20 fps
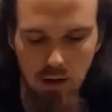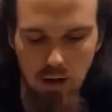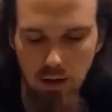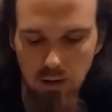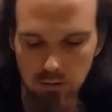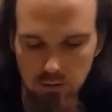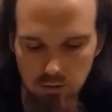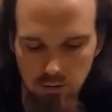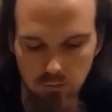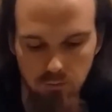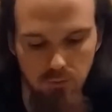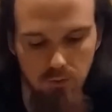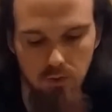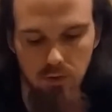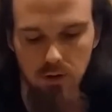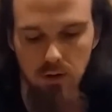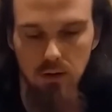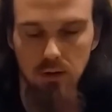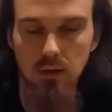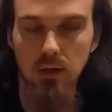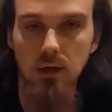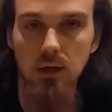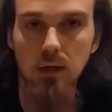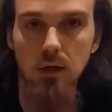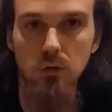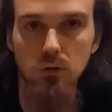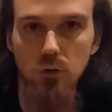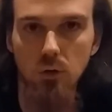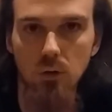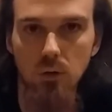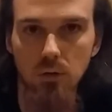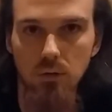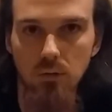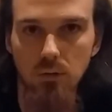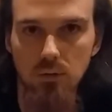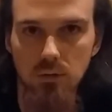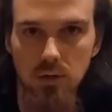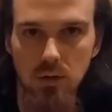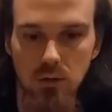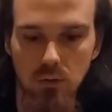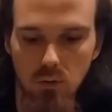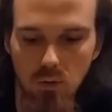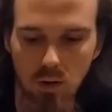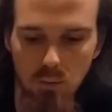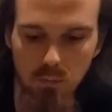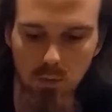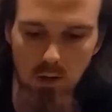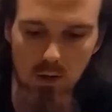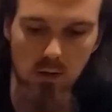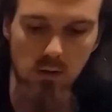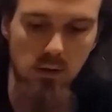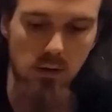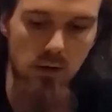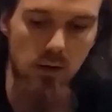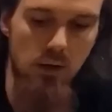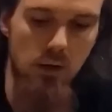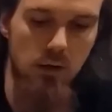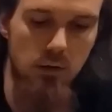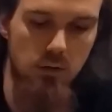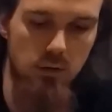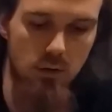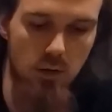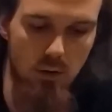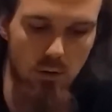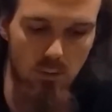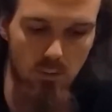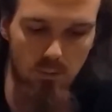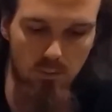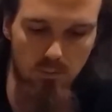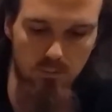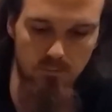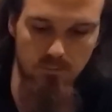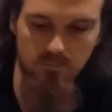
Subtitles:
as if the controller was interrupted. So